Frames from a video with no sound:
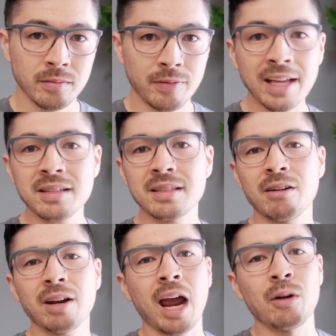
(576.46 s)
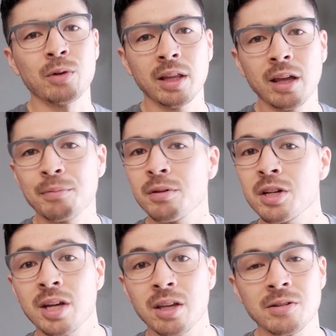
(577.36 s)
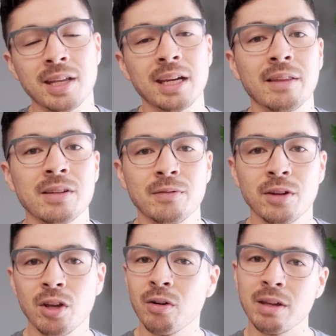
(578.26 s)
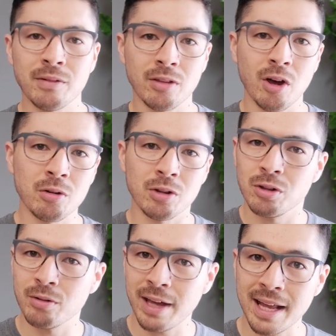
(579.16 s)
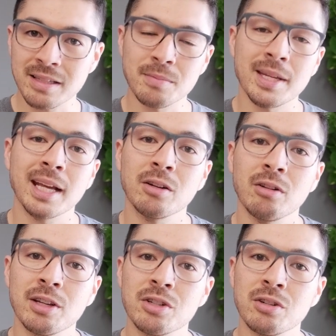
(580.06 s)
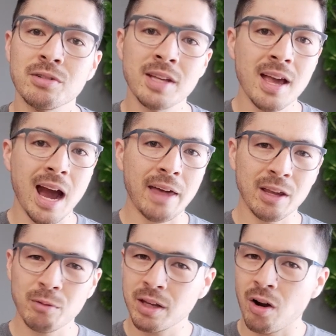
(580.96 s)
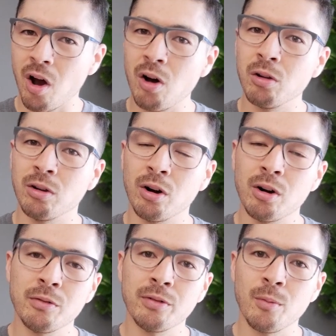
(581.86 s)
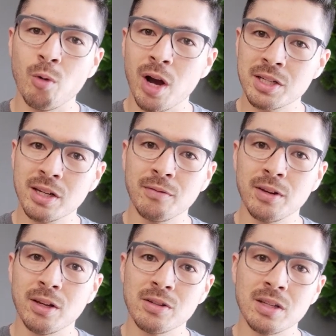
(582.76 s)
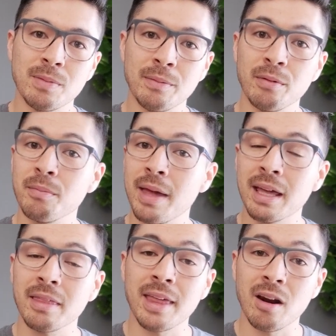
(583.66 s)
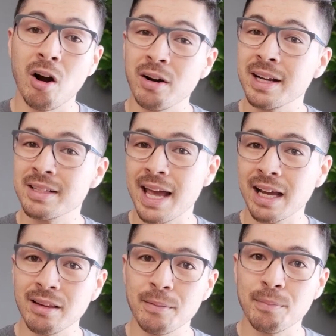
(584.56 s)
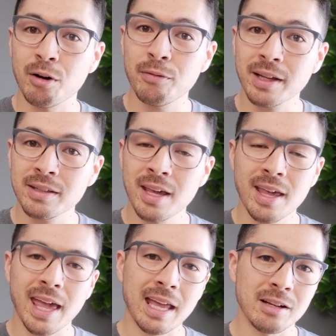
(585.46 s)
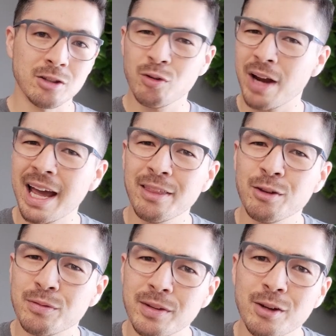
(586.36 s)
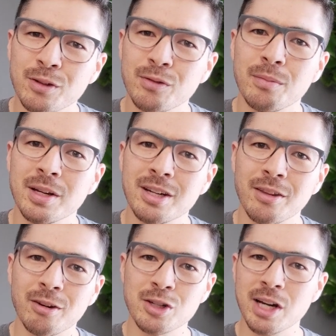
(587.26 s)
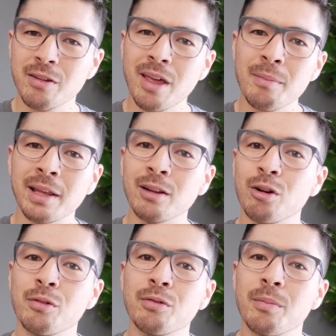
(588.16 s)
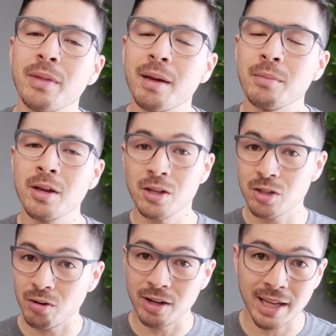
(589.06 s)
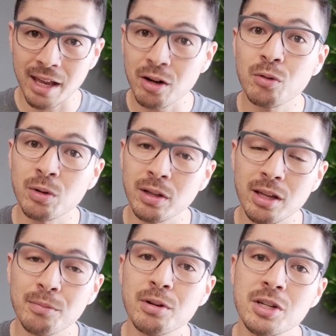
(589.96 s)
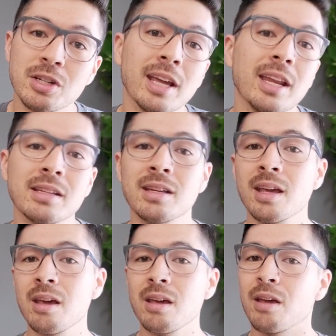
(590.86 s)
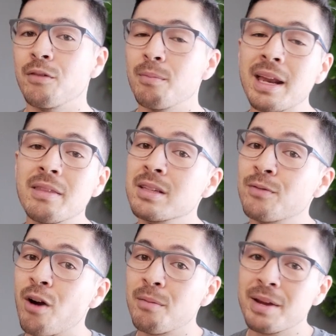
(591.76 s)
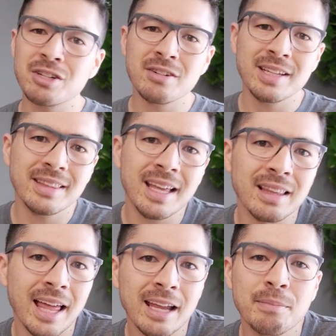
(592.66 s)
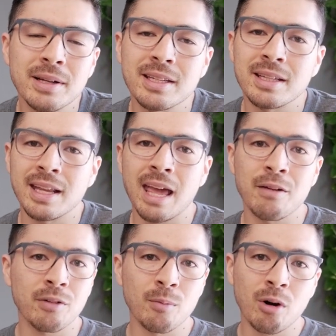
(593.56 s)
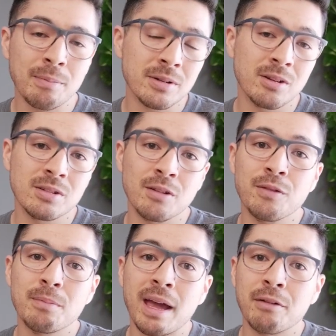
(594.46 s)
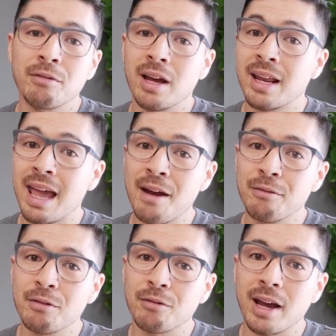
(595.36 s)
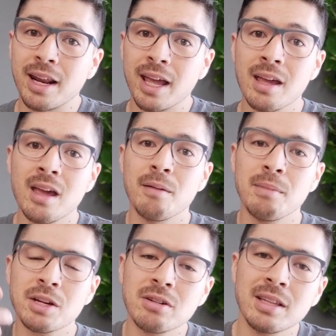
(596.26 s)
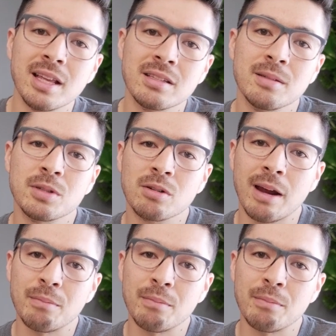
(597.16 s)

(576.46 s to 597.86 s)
Thanks, Derek. I really appreciate you sending in this video, even though you knew it had some technical issues. I think we can all learn from watching videos that people make that aren't exactly perfect, and don't hide those videos from each other. Share them and learn from them. So again, really appreciate it. If you made it this far, make sure to hit that like button, and for more episodes of Feedback Friday every Friday, make sure to hit that subscribe